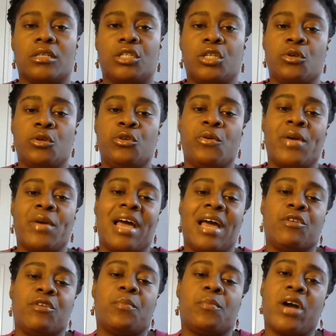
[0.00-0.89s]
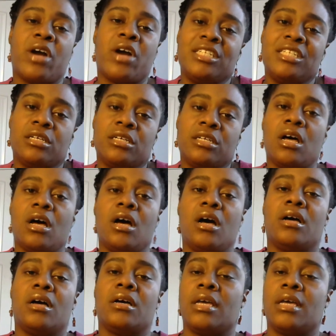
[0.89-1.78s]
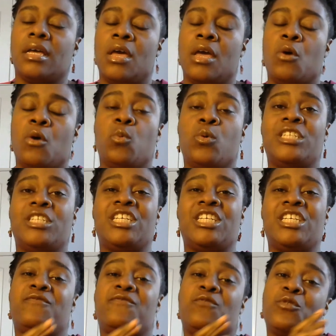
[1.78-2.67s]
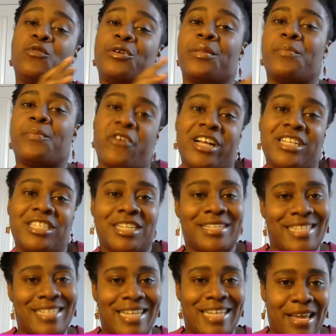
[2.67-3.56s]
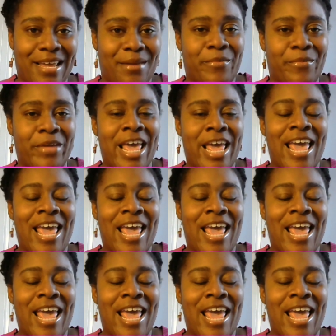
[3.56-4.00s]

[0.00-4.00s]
So you have your project log, which is for the project team.